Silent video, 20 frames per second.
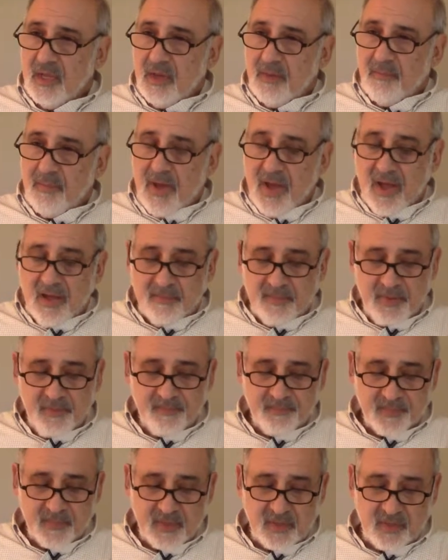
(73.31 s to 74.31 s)
Bob,
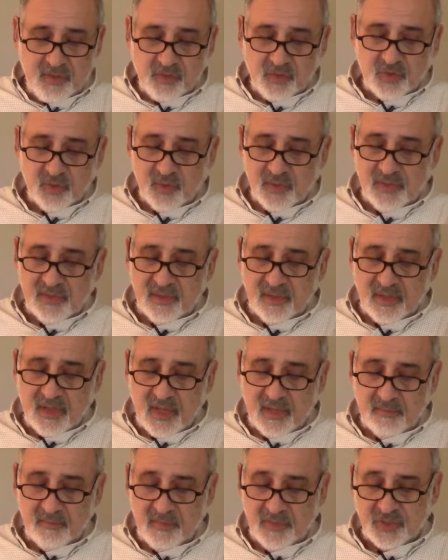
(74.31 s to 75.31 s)
you joined the
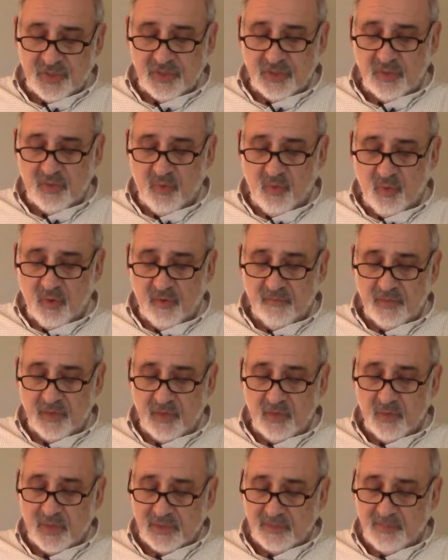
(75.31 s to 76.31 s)
Commissioned Corps of
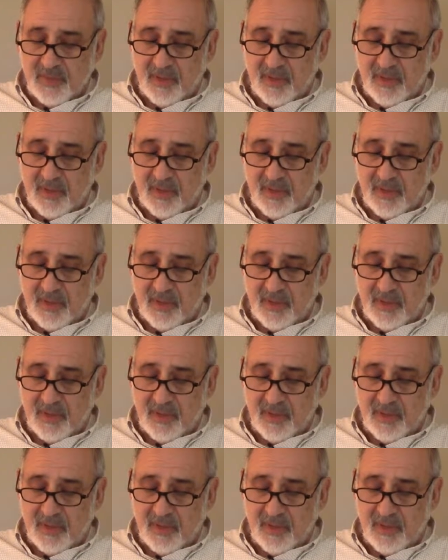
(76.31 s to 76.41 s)
the U.S.